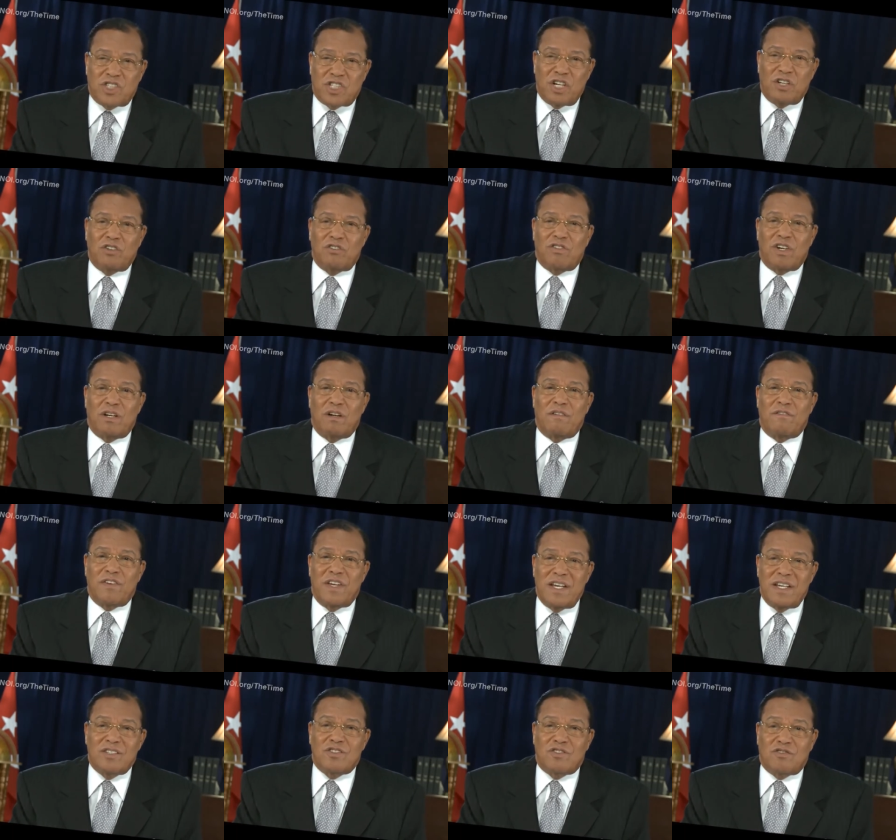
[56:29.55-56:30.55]
children
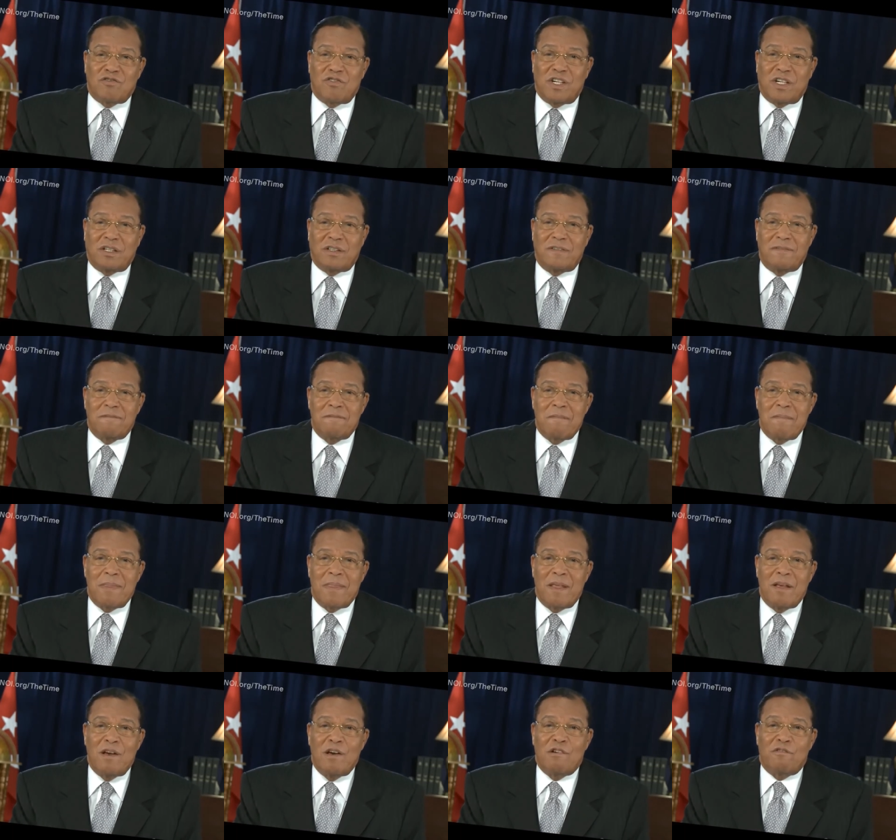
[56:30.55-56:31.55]
of Israel
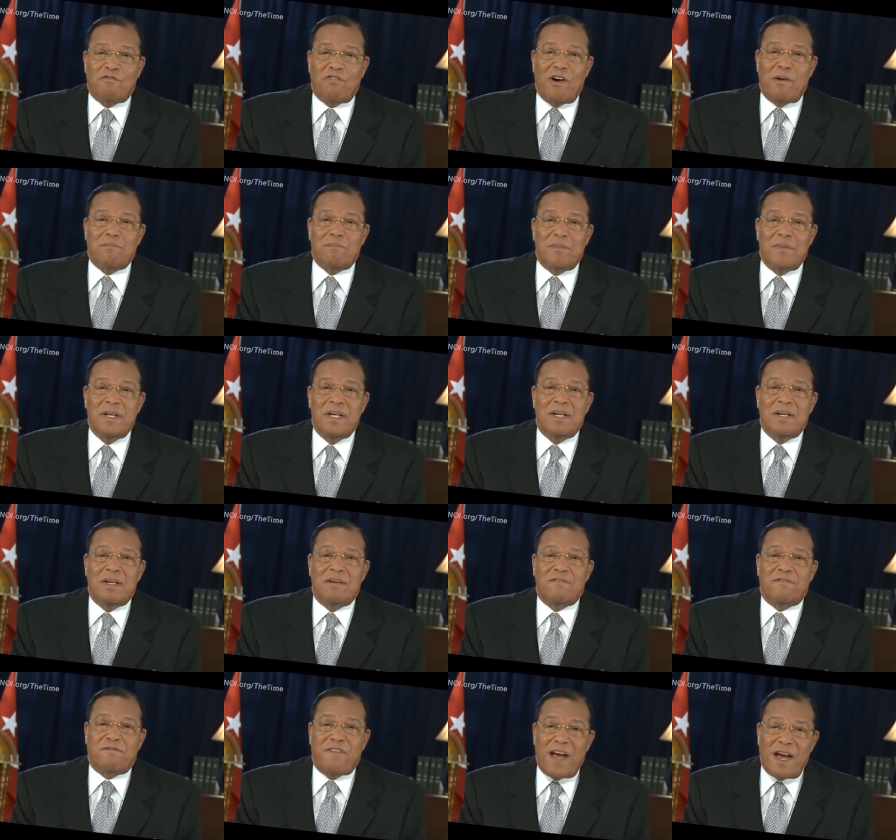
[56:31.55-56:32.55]
from
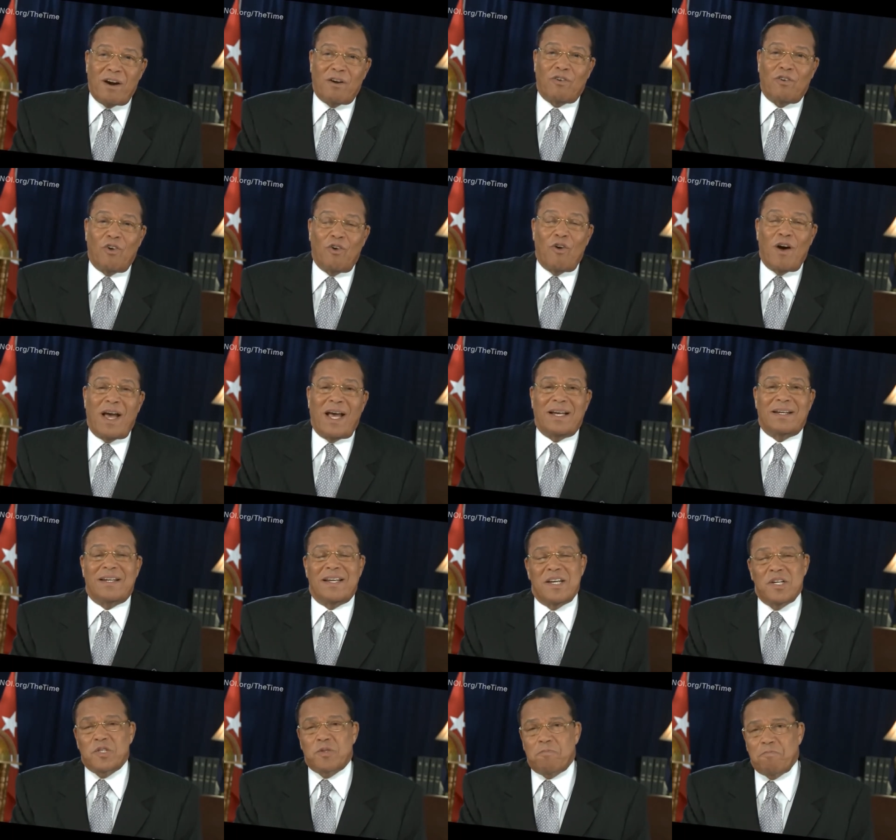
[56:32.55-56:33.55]
Pharaoh
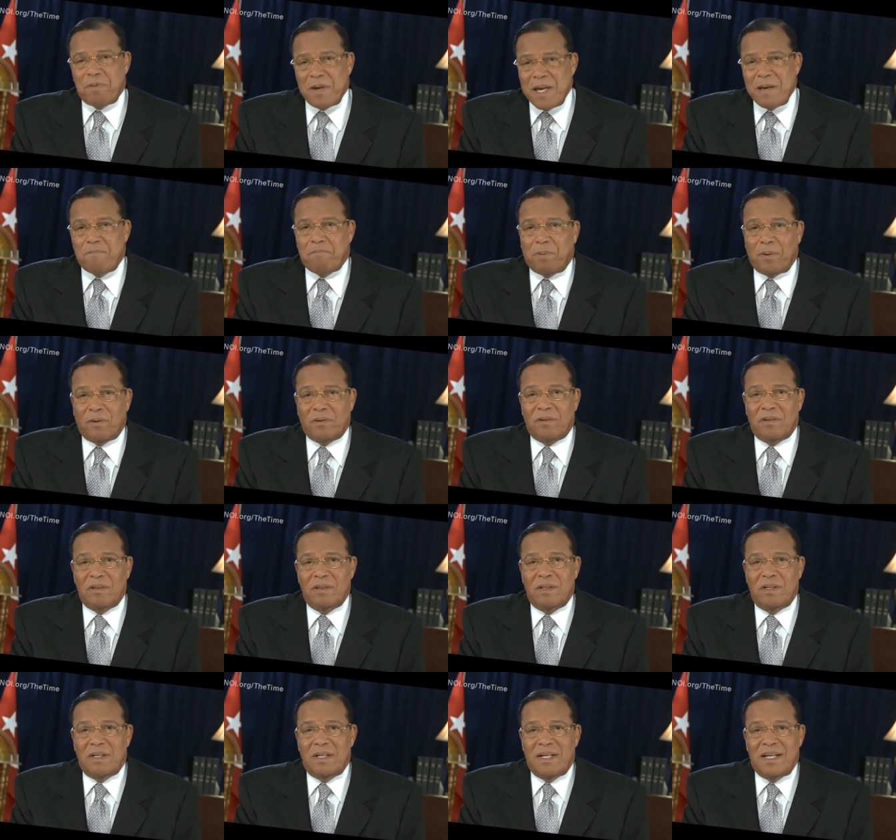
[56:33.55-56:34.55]
and his people.
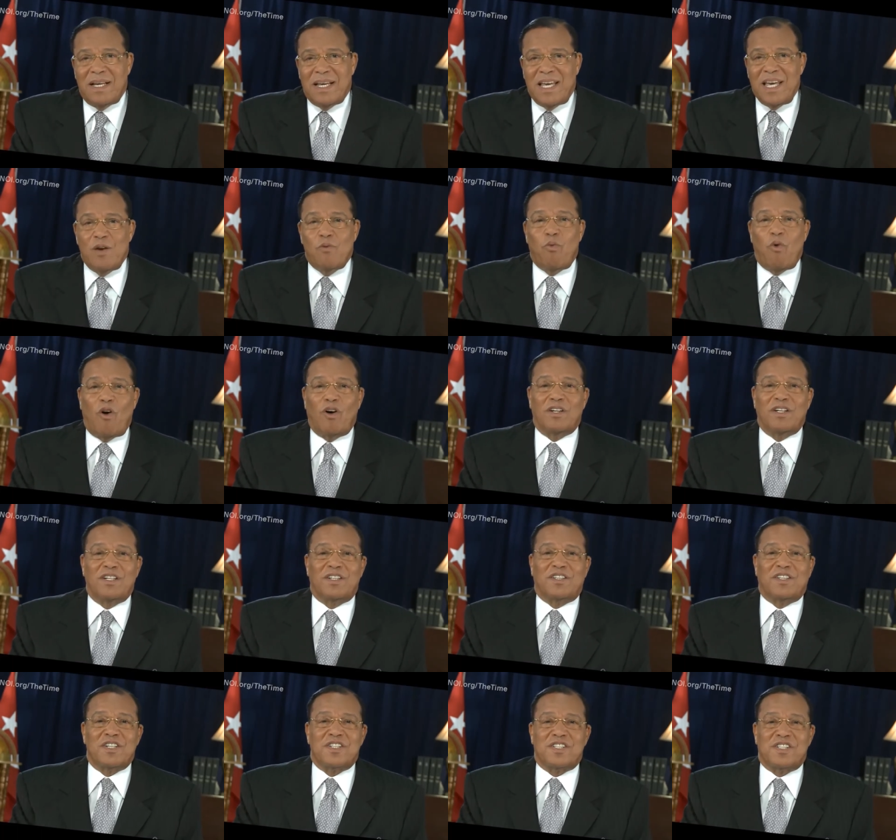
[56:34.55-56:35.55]
He
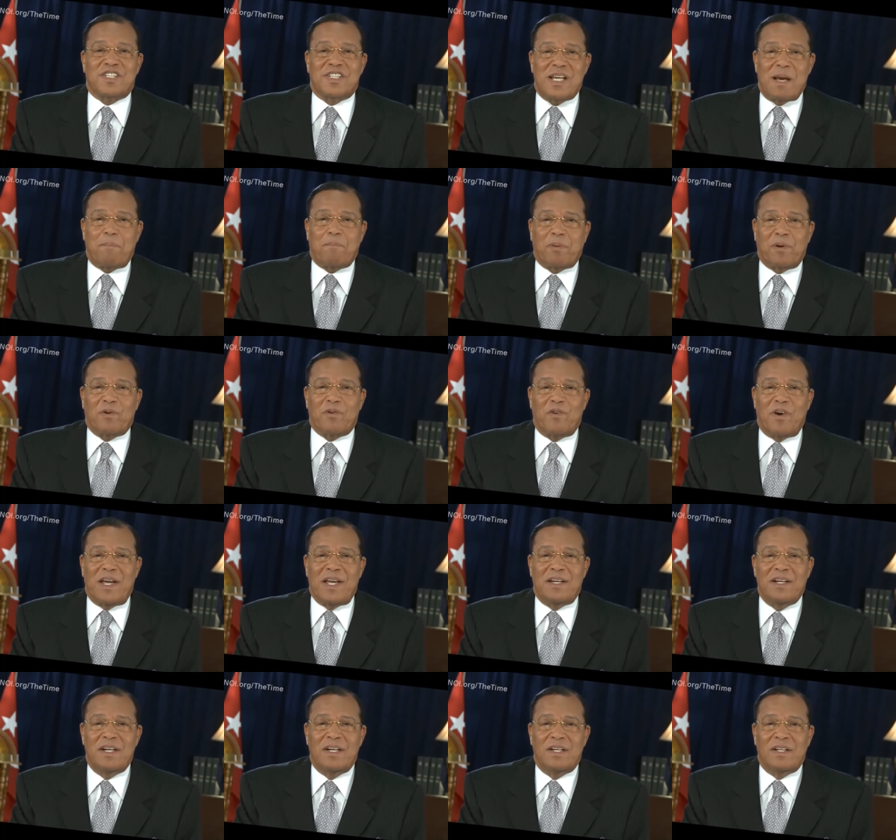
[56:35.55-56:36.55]
wanted to
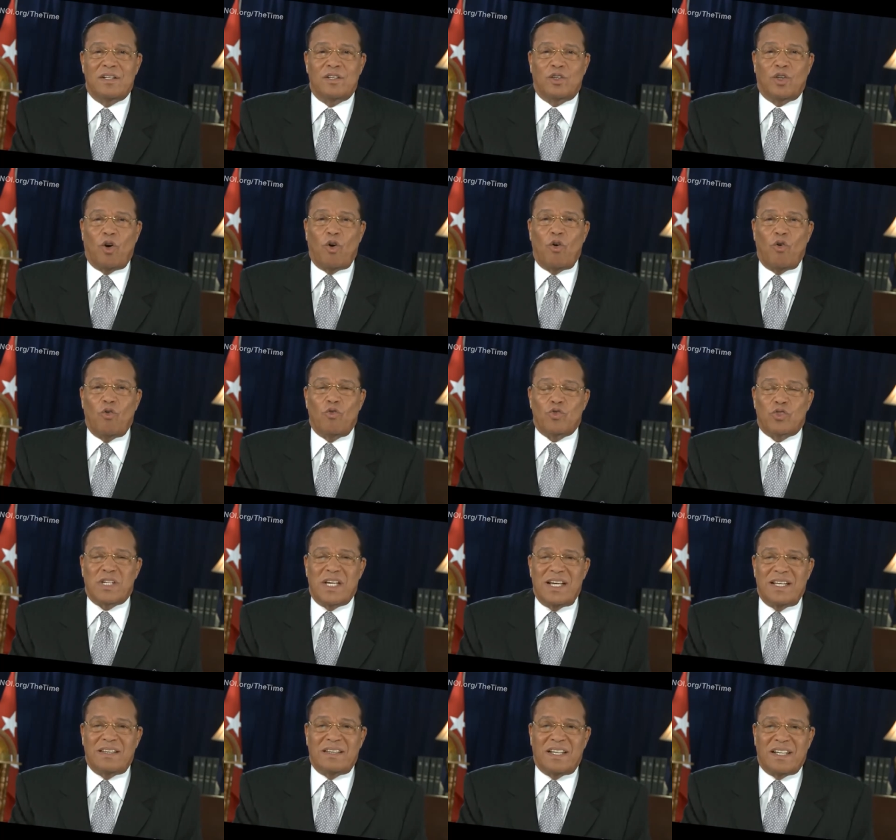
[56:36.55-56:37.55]
separate
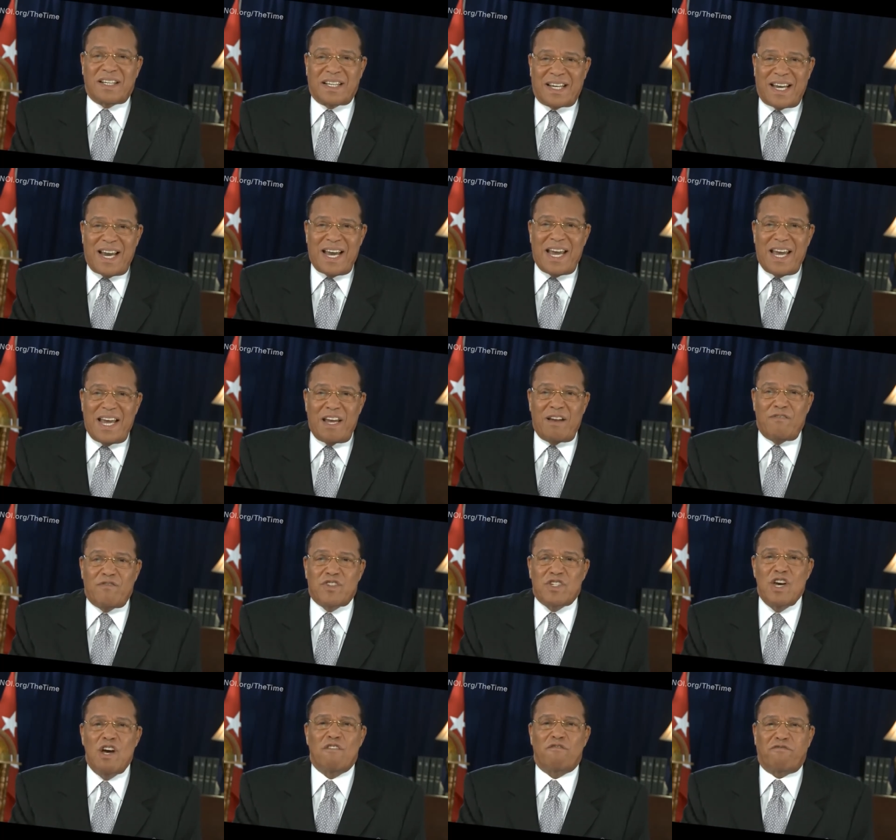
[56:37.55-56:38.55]
those in the
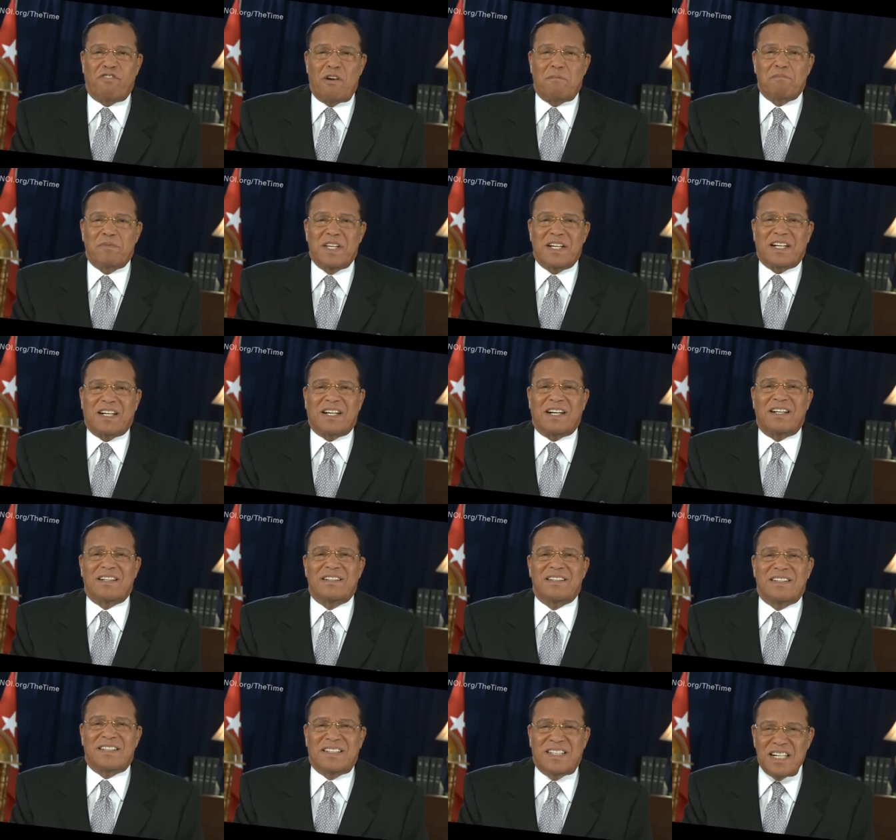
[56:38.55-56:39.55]
caves from the
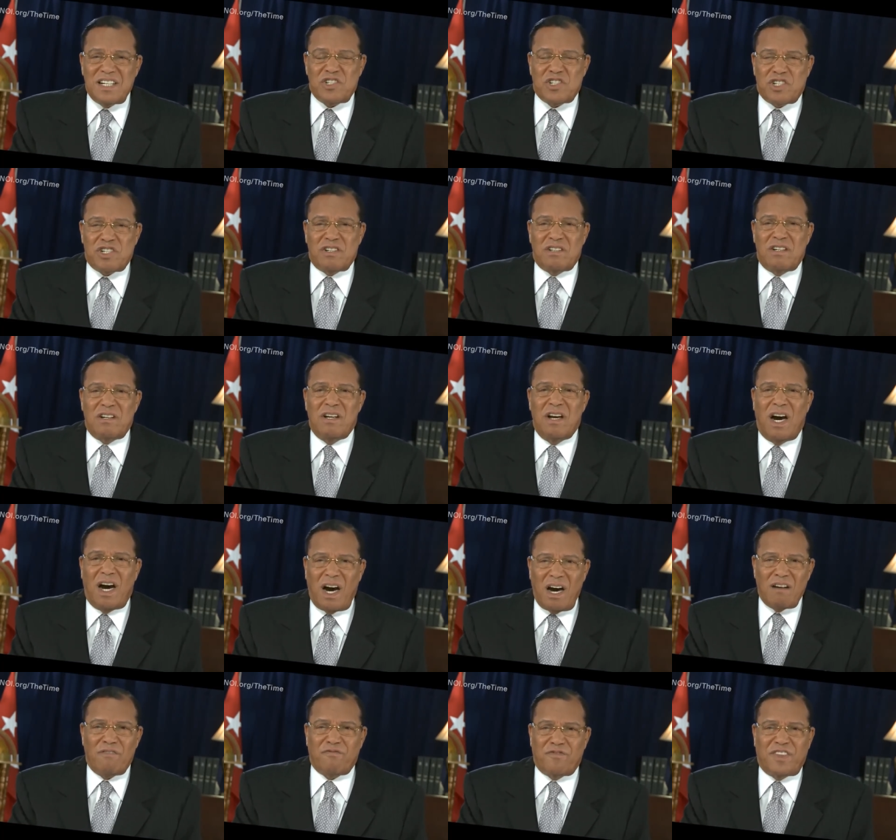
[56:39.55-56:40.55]
condition
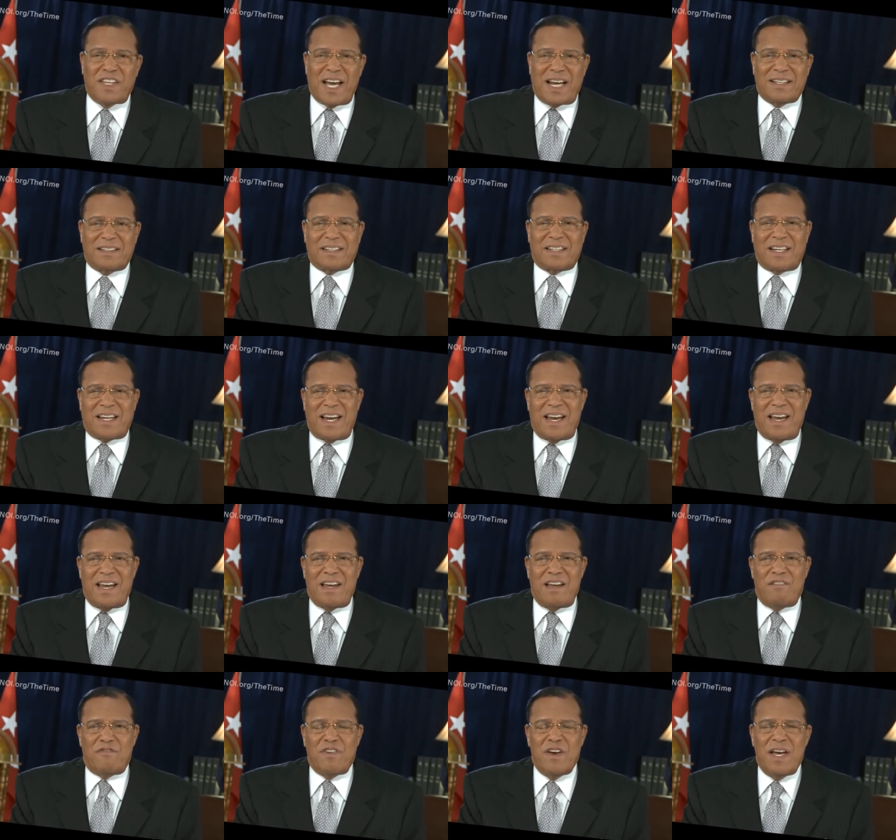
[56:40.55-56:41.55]
of that
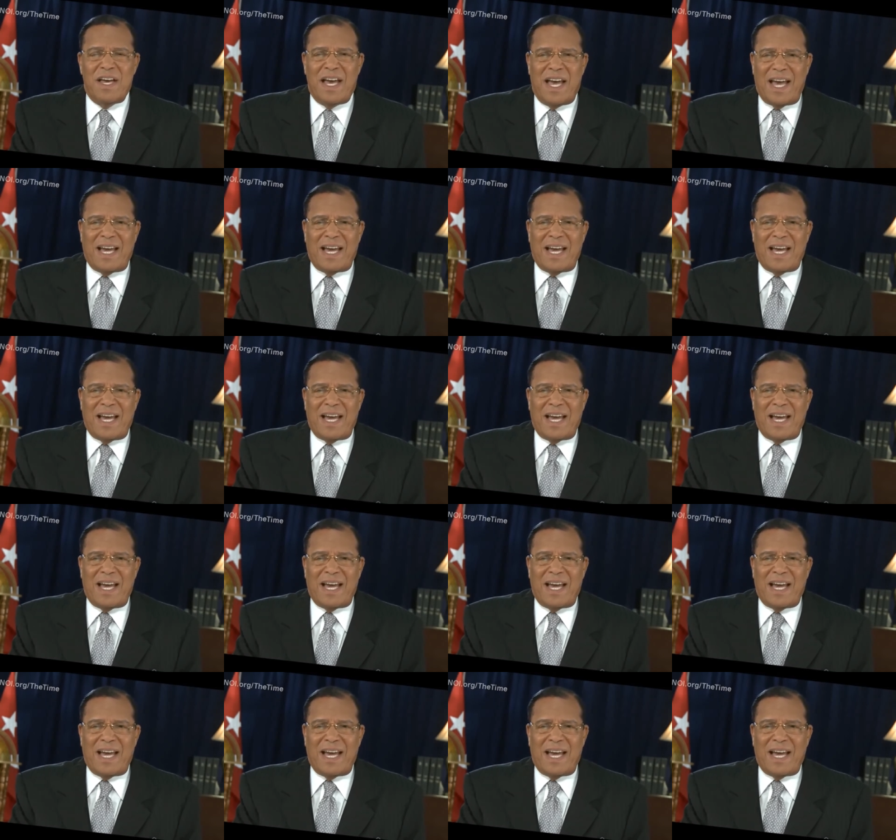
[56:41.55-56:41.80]
cave